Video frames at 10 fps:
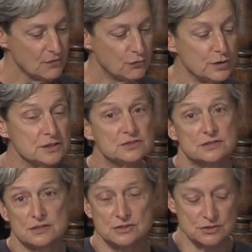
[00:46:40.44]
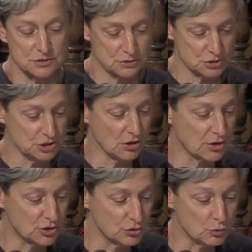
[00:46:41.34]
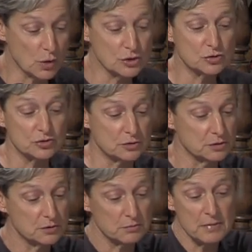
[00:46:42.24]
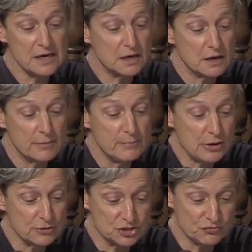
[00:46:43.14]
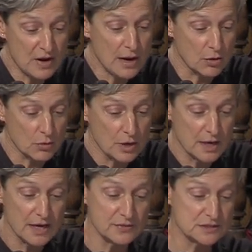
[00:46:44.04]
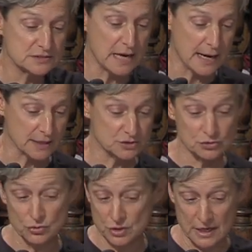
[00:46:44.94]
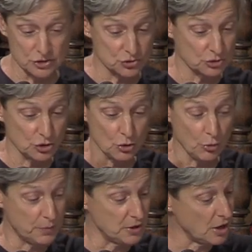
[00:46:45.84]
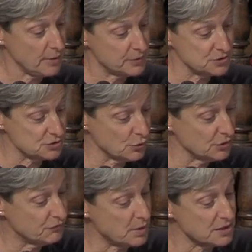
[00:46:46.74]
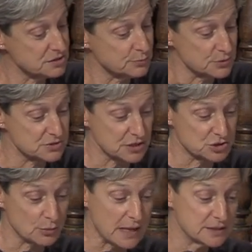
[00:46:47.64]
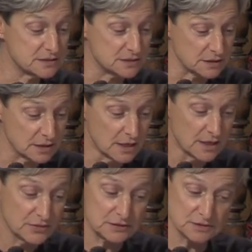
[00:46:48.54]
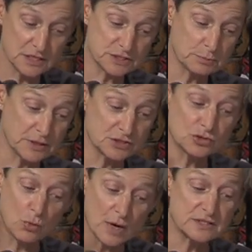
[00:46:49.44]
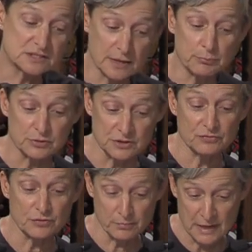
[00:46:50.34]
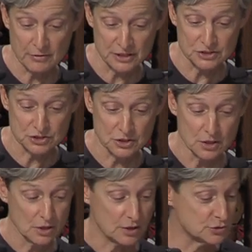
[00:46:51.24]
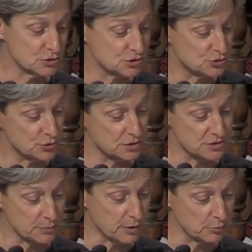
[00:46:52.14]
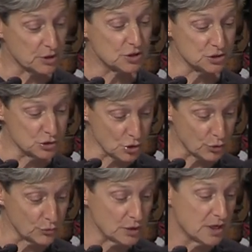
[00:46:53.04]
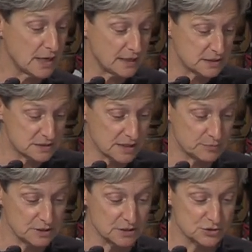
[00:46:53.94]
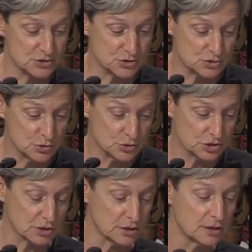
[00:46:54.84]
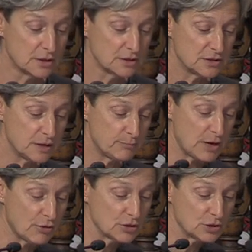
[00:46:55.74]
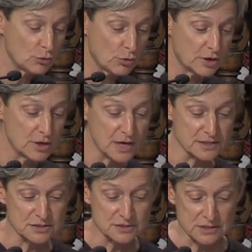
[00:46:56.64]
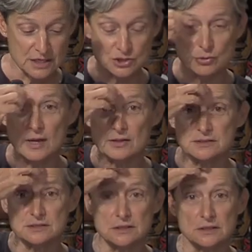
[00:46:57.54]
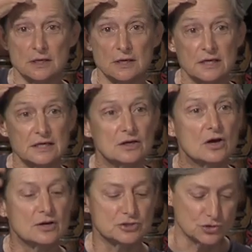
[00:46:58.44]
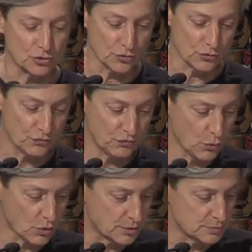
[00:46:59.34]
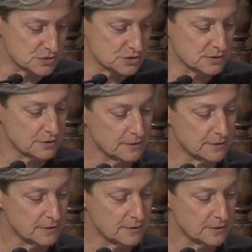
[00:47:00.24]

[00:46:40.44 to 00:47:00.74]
For instance, she argued, one could make a marriage vow, and this act could actually open up a zone of possible sexuality that takes place quite separately from marriage, understood as the publicly known and accepted institution that apparently organizes sexuality in conjugal forms.